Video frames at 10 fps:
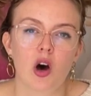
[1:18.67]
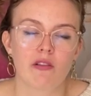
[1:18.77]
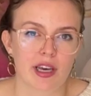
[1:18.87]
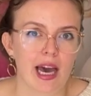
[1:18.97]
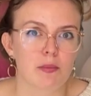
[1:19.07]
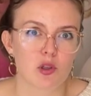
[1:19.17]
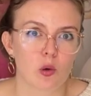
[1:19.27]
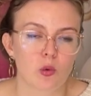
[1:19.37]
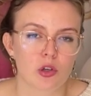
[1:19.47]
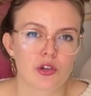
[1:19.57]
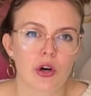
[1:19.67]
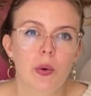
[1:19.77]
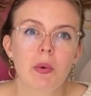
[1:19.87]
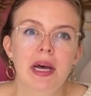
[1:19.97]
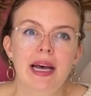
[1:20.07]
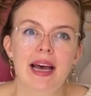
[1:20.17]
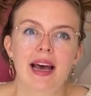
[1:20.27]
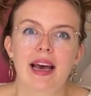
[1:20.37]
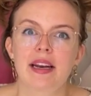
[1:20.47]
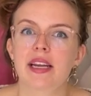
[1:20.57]
a capsule wardrobe,
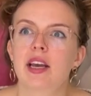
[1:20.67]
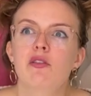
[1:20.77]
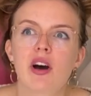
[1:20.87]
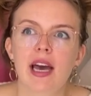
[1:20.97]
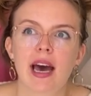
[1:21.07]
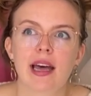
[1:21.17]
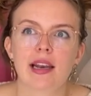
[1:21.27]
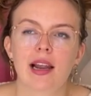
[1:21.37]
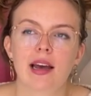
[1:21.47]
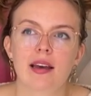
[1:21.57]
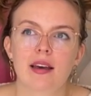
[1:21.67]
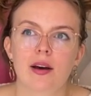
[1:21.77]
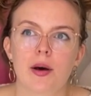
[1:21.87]
and if I had like